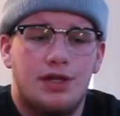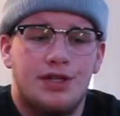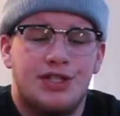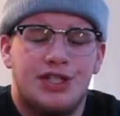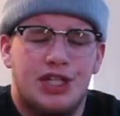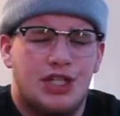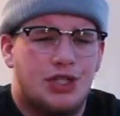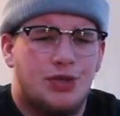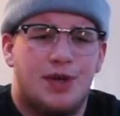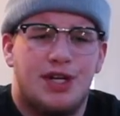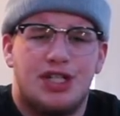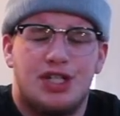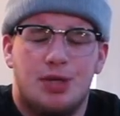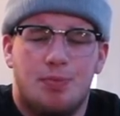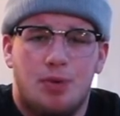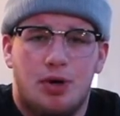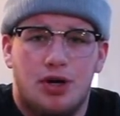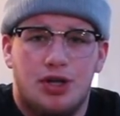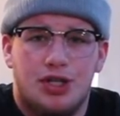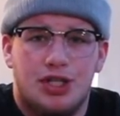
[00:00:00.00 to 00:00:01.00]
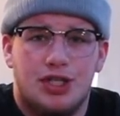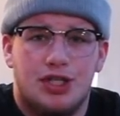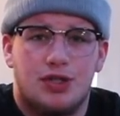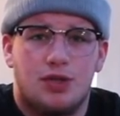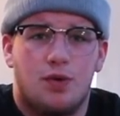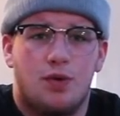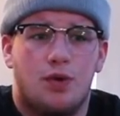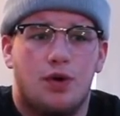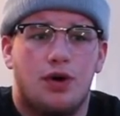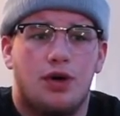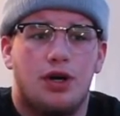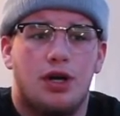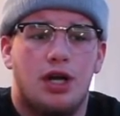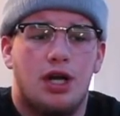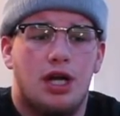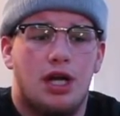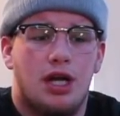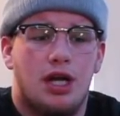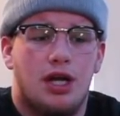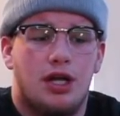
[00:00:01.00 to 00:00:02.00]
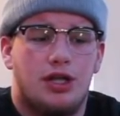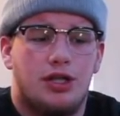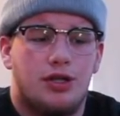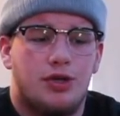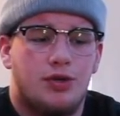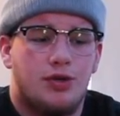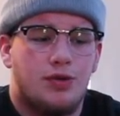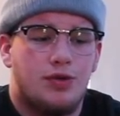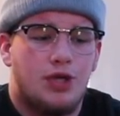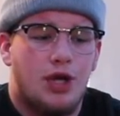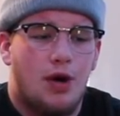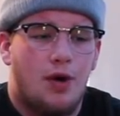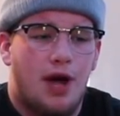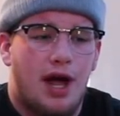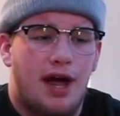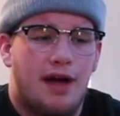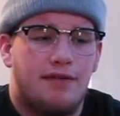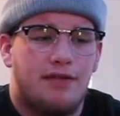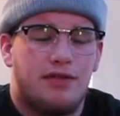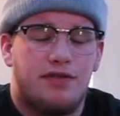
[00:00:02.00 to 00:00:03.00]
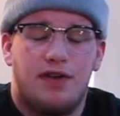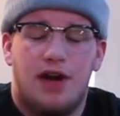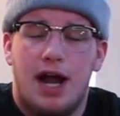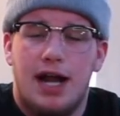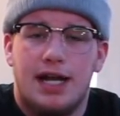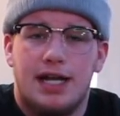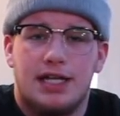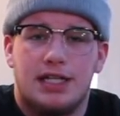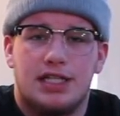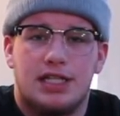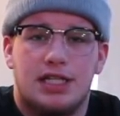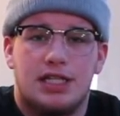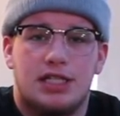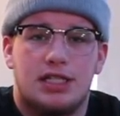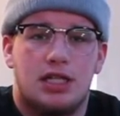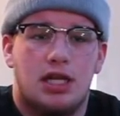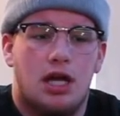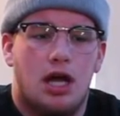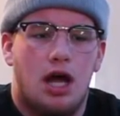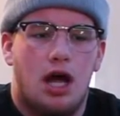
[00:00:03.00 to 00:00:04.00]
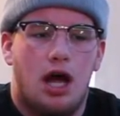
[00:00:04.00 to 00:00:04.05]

situation to purchase, or you don't have the finances,